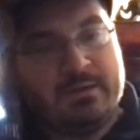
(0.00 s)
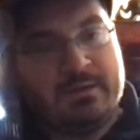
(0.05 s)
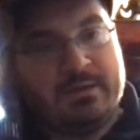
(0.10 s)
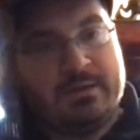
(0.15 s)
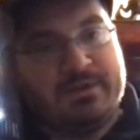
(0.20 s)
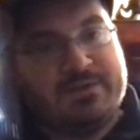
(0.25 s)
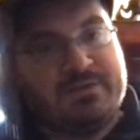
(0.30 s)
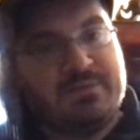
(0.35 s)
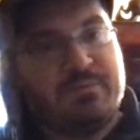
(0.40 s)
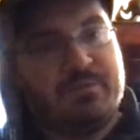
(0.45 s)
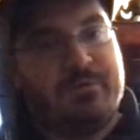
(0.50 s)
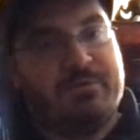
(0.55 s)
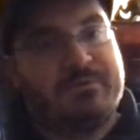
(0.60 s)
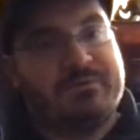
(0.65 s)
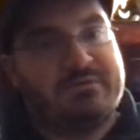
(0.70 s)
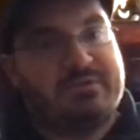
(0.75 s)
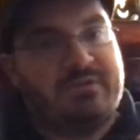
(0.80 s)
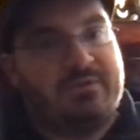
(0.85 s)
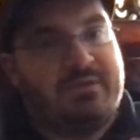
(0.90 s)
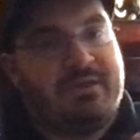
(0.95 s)
as
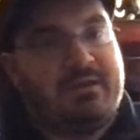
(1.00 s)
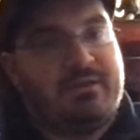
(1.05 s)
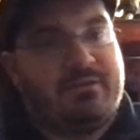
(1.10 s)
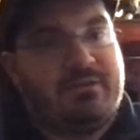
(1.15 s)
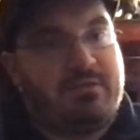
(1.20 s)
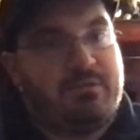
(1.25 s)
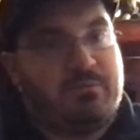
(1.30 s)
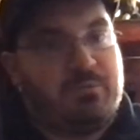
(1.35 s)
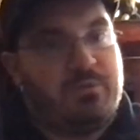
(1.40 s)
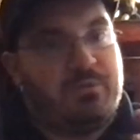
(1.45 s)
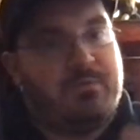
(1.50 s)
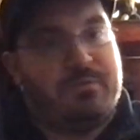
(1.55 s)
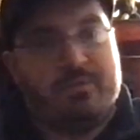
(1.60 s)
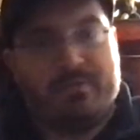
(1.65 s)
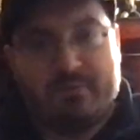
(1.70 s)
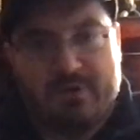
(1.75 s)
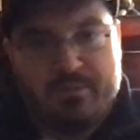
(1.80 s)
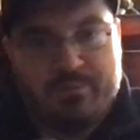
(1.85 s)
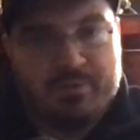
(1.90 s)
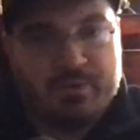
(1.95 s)
opposed to like the thriller
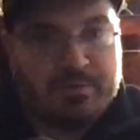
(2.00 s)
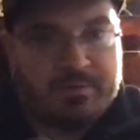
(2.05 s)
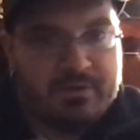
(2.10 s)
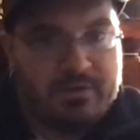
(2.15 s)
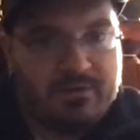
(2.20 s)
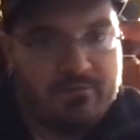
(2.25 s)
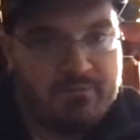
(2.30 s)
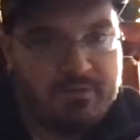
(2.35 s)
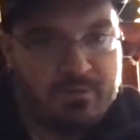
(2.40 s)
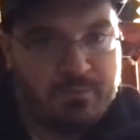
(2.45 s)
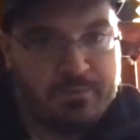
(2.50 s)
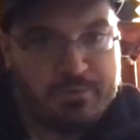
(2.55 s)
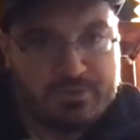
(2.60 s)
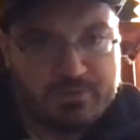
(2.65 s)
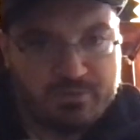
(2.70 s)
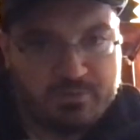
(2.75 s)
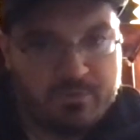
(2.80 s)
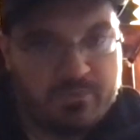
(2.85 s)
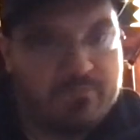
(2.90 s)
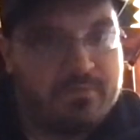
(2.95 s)
component of the
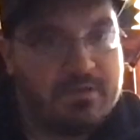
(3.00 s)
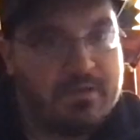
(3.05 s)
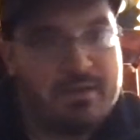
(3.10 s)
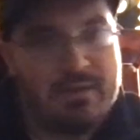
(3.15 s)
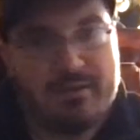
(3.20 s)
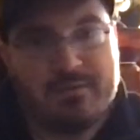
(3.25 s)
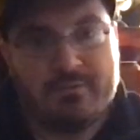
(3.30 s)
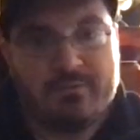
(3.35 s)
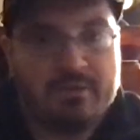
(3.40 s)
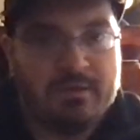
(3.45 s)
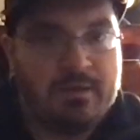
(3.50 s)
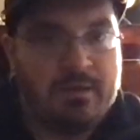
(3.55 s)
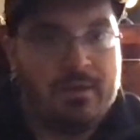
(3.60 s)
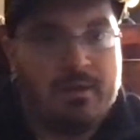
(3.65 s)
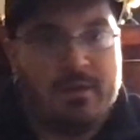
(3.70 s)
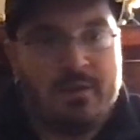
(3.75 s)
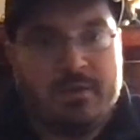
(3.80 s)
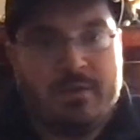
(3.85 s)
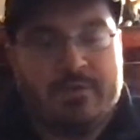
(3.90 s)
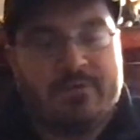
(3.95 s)
original movie and
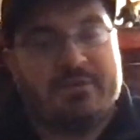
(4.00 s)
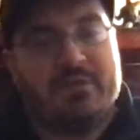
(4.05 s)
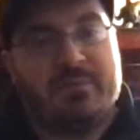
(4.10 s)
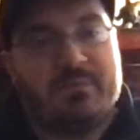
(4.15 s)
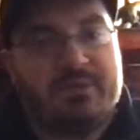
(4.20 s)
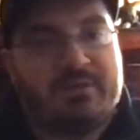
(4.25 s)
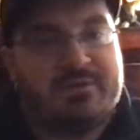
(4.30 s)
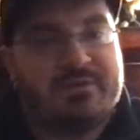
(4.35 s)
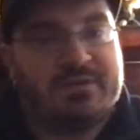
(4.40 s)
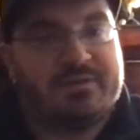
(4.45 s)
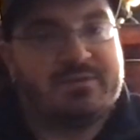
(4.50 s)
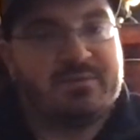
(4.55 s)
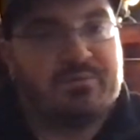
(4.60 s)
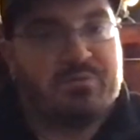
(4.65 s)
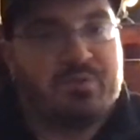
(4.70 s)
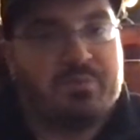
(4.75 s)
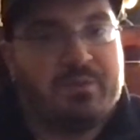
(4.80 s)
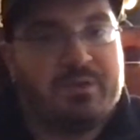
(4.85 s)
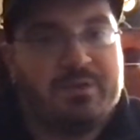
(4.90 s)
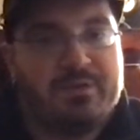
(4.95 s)
some of the scenes in
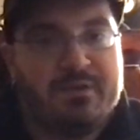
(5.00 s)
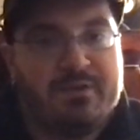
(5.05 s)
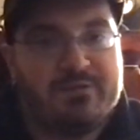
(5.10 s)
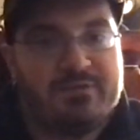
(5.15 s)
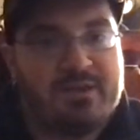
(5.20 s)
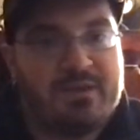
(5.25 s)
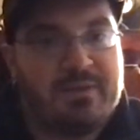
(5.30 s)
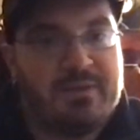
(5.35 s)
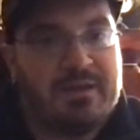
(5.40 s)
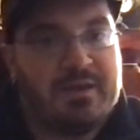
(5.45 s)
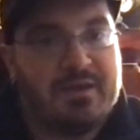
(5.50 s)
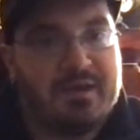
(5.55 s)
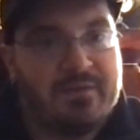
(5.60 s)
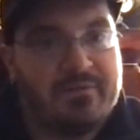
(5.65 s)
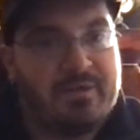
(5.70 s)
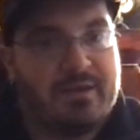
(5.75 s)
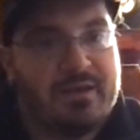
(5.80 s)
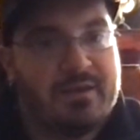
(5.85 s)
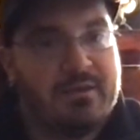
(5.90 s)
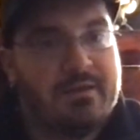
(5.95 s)
Prometheus and Alien
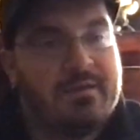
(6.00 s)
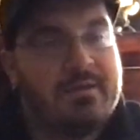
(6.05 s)
Covenant.